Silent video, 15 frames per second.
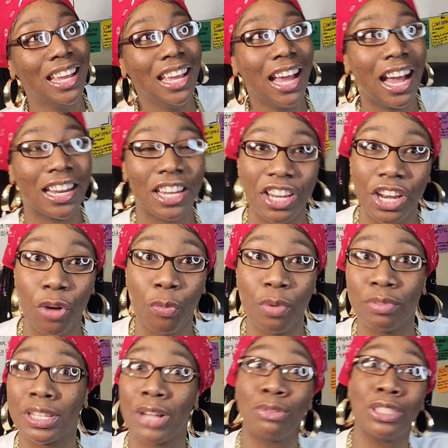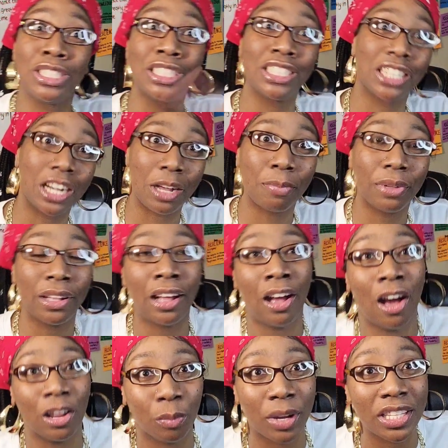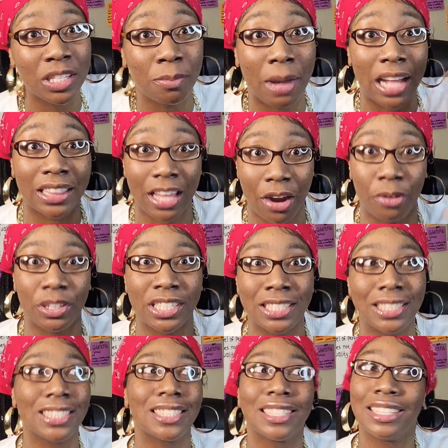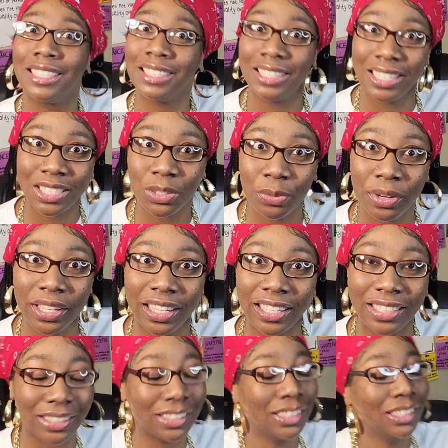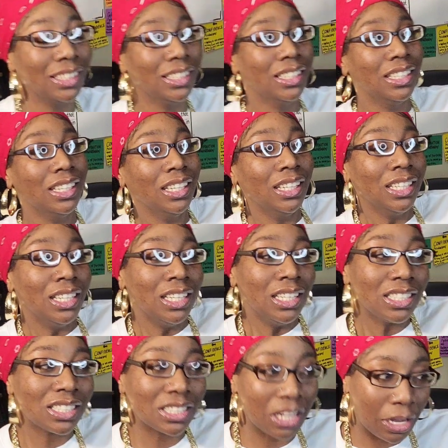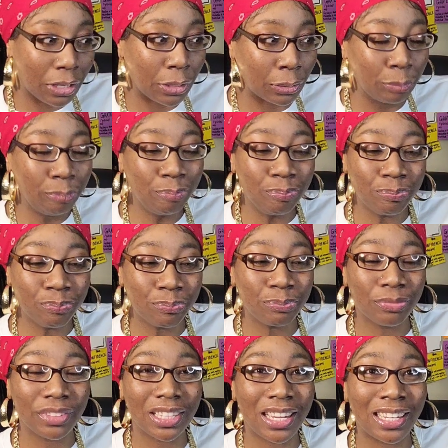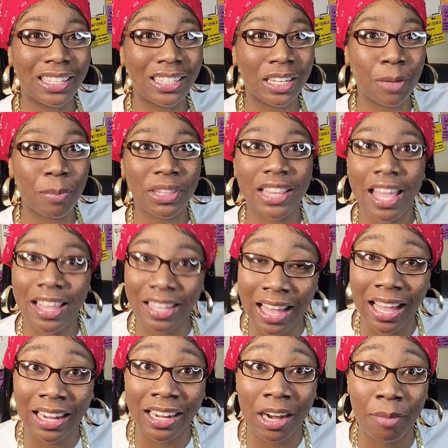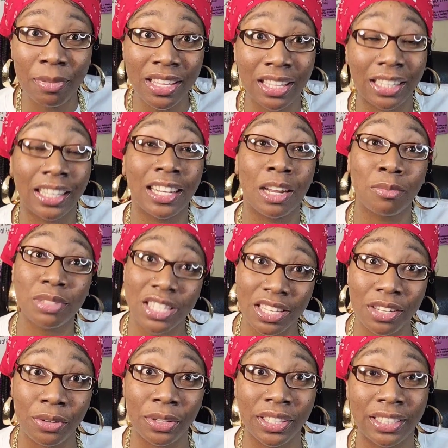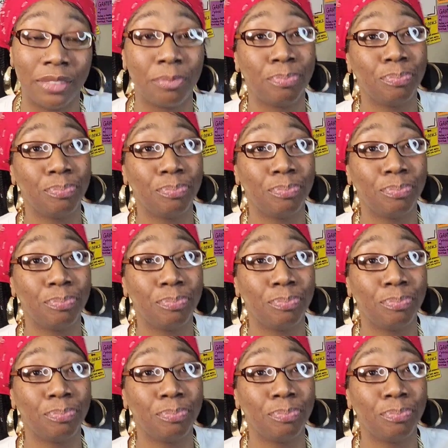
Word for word: I didn't know we was gonna jump all the way to my 30s this quick. So, um, but thank God that I'm here and I'm still here.